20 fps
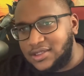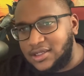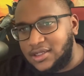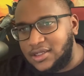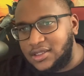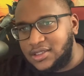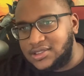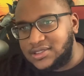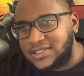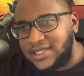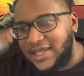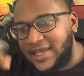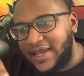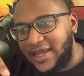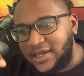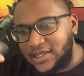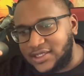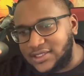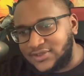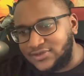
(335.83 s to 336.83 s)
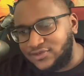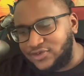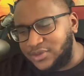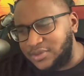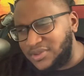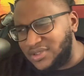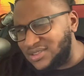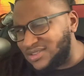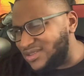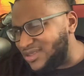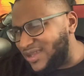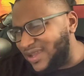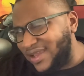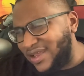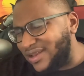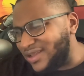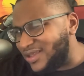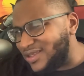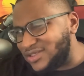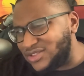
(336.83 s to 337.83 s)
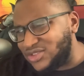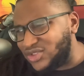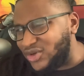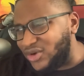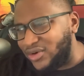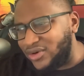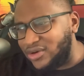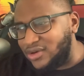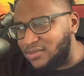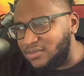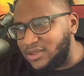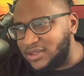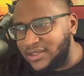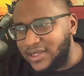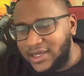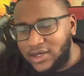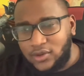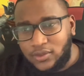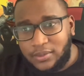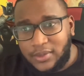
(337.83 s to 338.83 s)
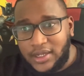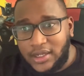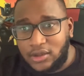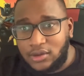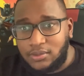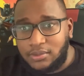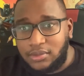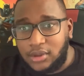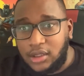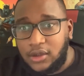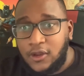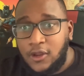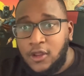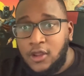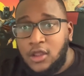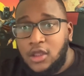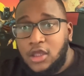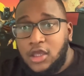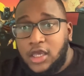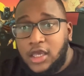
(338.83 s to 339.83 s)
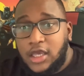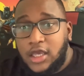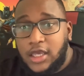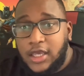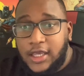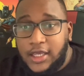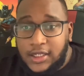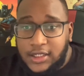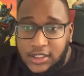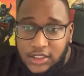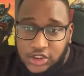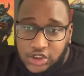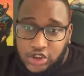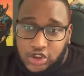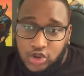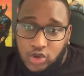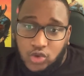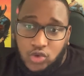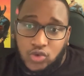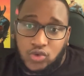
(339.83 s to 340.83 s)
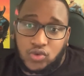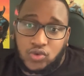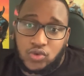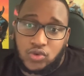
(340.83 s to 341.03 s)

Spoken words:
it's not Atticus Freeman, it's Atticus Turner, but that don't matter. But in the show,